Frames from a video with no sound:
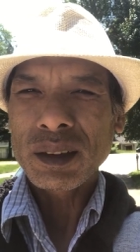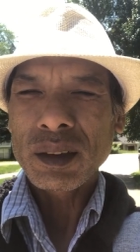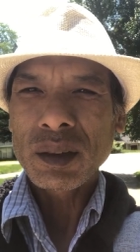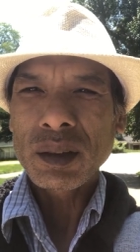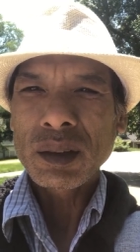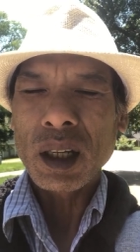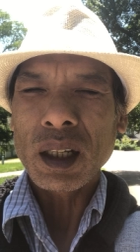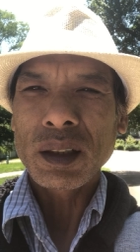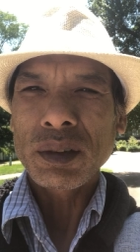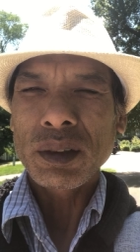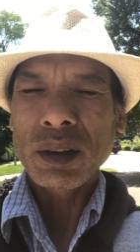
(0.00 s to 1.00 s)
So
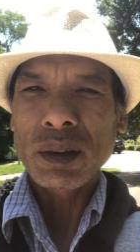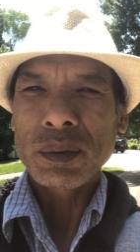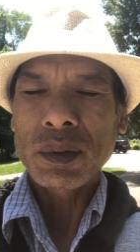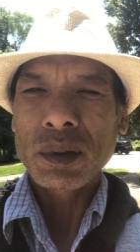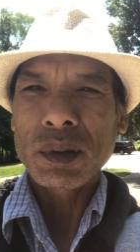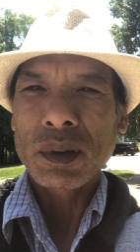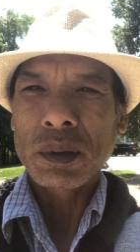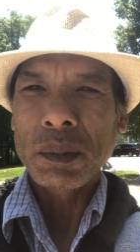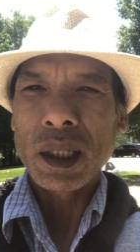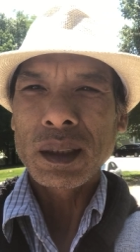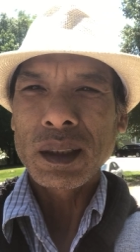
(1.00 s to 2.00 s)
I share for
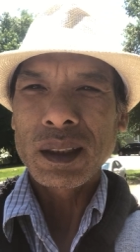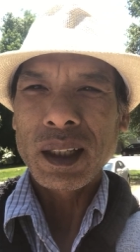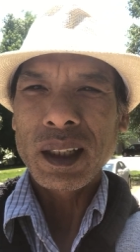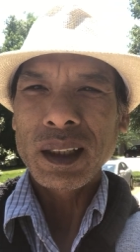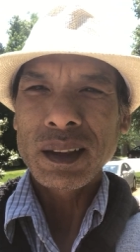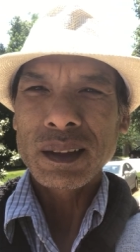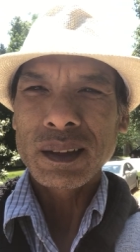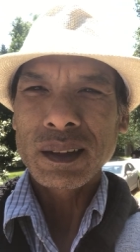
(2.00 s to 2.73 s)
Mother's Day.